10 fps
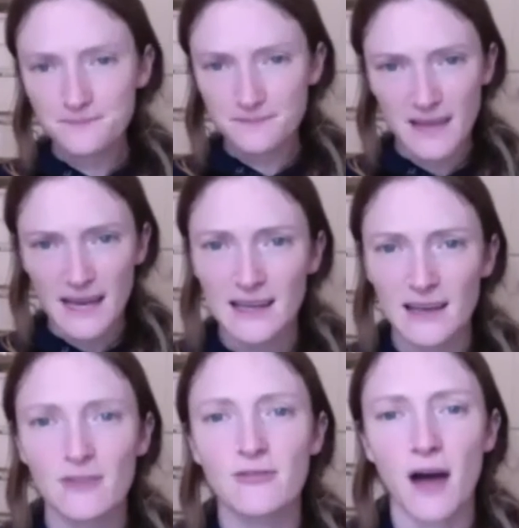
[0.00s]
and
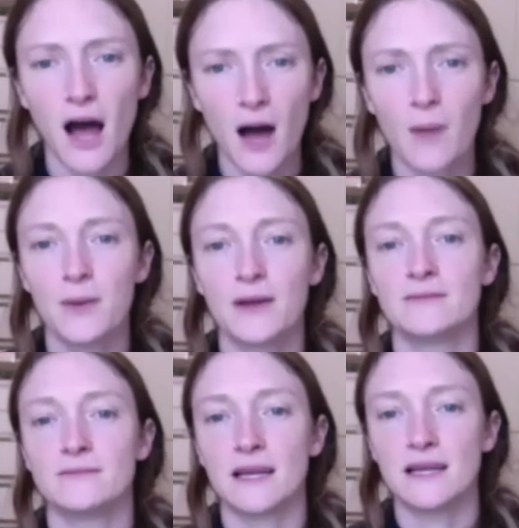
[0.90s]
give up
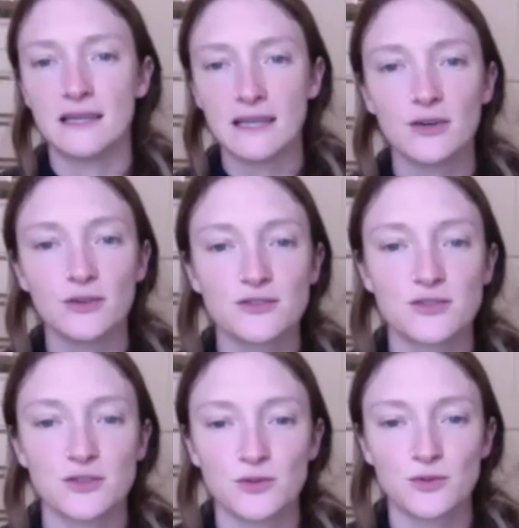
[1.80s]
and yield
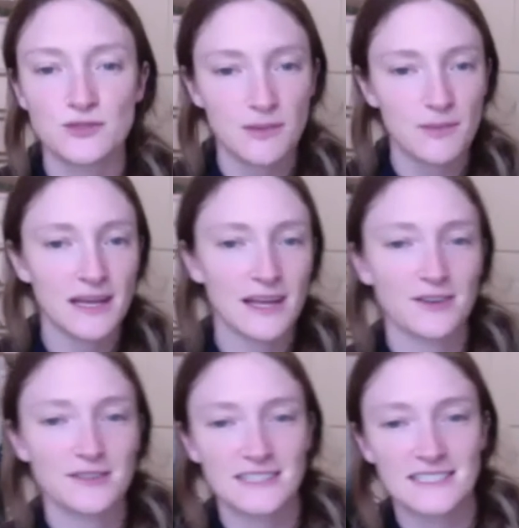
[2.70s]
to somebody
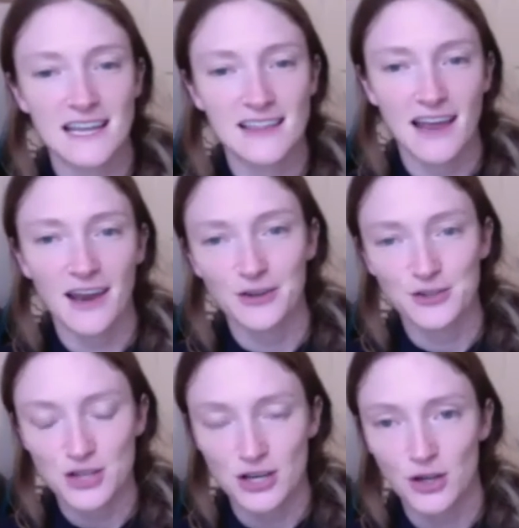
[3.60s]
else to take that
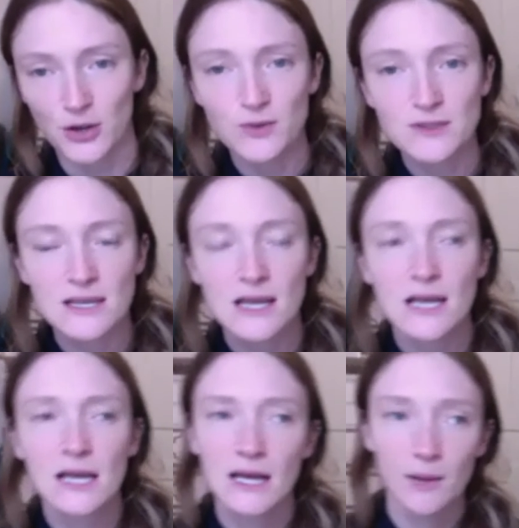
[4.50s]
energy and use.
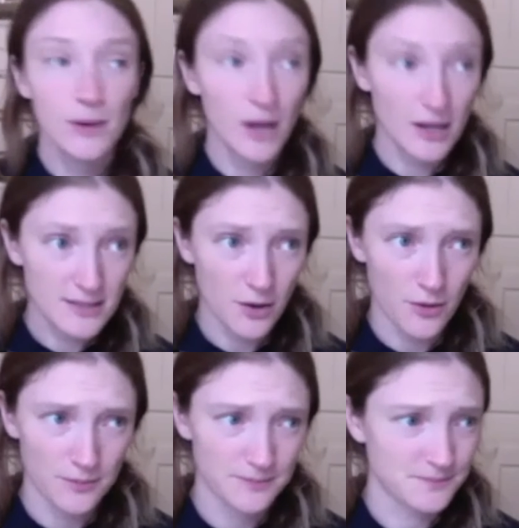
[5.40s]
But
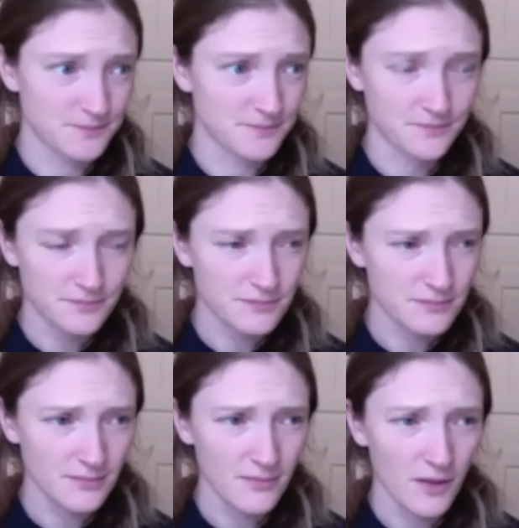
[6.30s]
also,
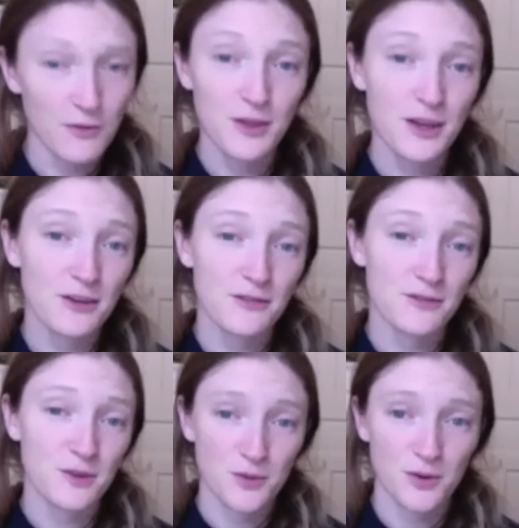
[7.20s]
if you think at a
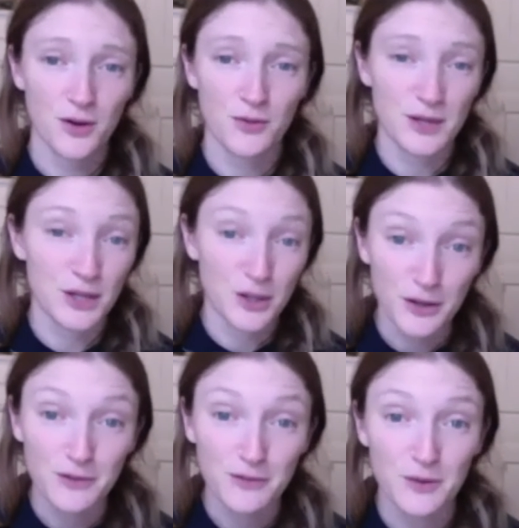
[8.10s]
funeral, a really
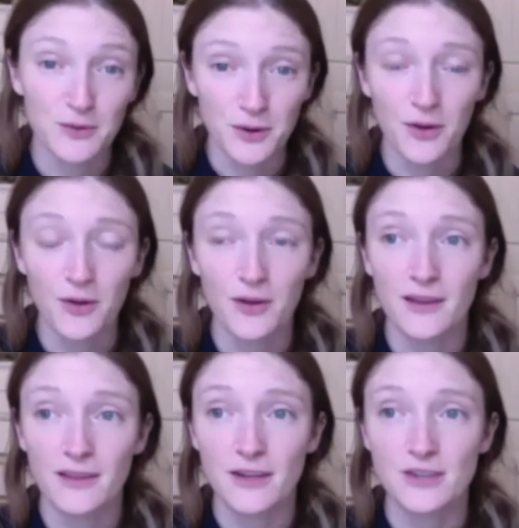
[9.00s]
good funeral,
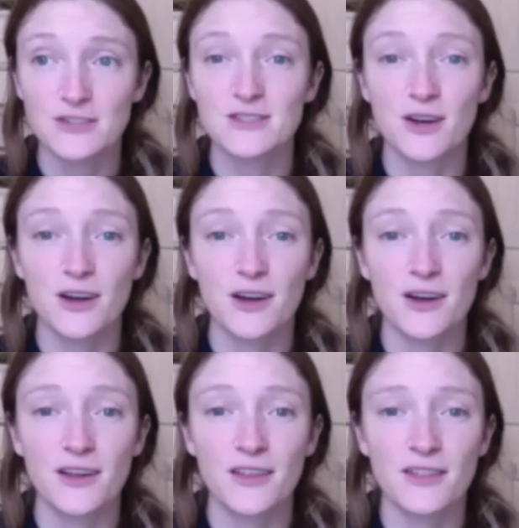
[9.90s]
there's
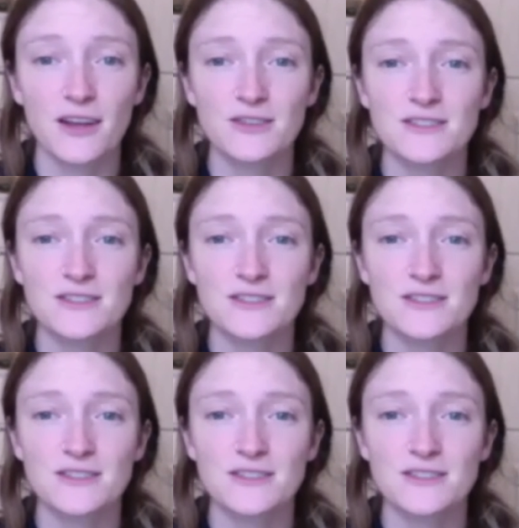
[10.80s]
the there's